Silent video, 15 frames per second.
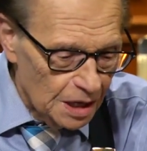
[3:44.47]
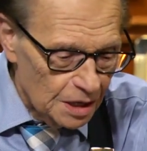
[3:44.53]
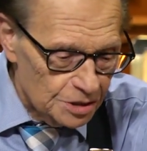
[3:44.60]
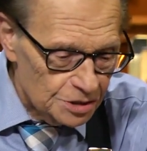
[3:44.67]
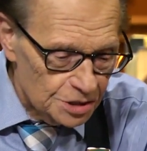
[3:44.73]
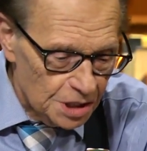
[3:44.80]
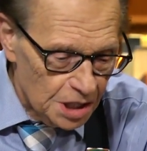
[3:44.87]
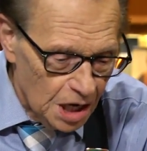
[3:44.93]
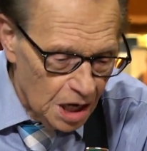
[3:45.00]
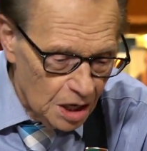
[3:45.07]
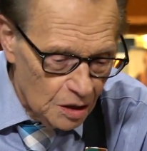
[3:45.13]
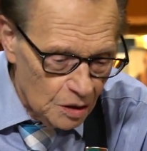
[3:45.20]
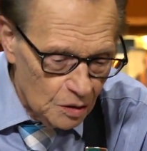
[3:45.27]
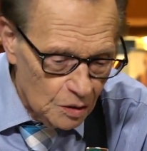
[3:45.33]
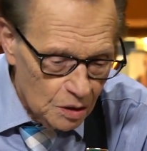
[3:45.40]
out of
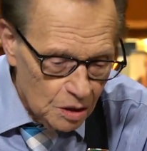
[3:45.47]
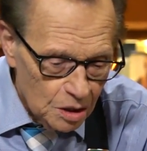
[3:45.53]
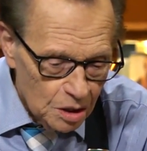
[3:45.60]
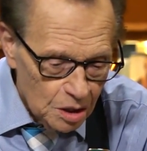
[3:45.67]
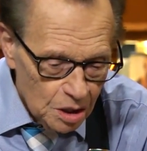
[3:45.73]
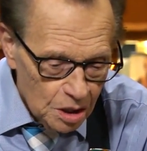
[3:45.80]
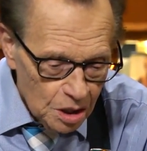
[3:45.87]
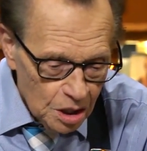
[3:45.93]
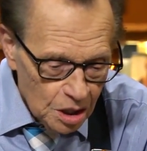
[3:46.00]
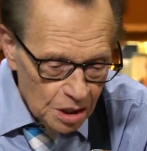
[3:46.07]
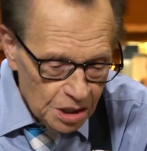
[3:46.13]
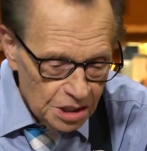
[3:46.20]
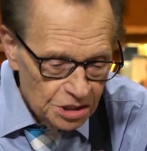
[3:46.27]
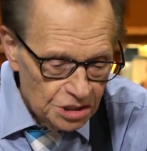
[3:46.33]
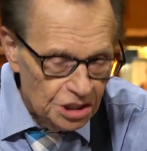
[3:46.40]
Chicago. Ah. Uh,
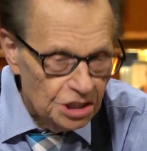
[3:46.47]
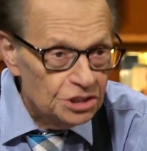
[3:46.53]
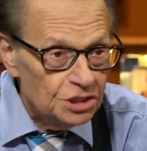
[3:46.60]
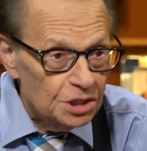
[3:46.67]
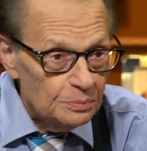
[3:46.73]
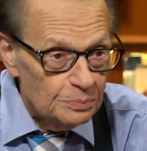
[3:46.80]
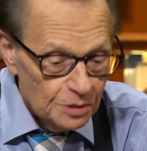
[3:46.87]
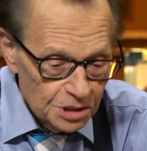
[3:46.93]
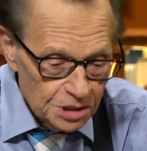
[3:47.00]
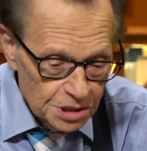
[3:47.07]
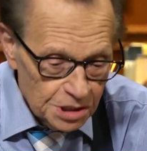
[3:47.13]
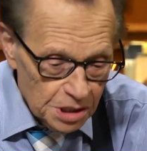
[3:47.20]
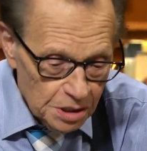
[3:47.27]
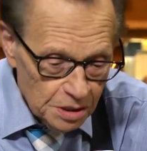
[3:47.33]
Gigi Pritzker.